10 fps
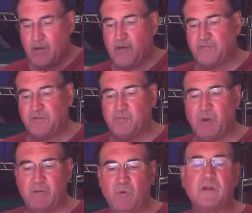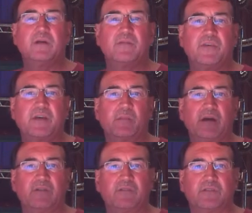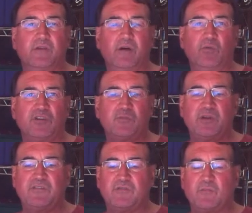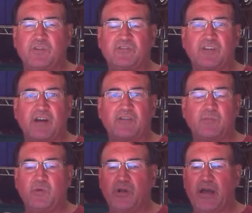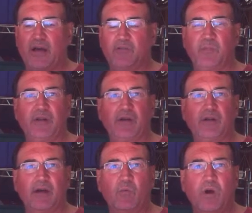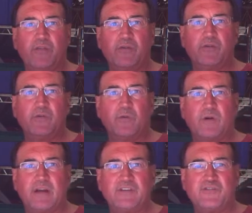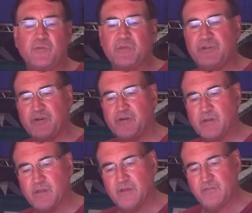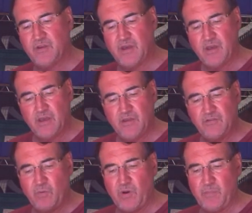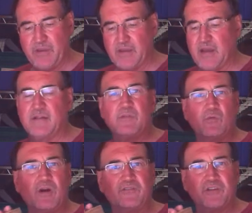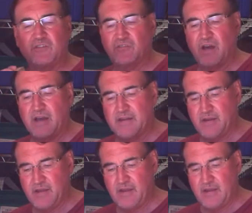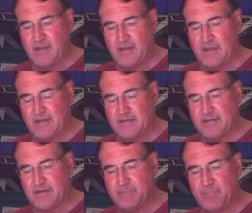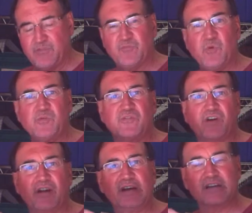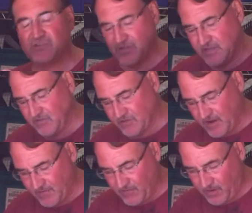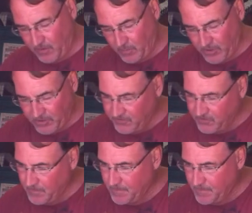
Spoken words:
Also, you might want to think about which side you put out, depending on how weathered or aged your material is. So we want to pick kind of the rustic side, and the smoother side actually inside for the little birdies.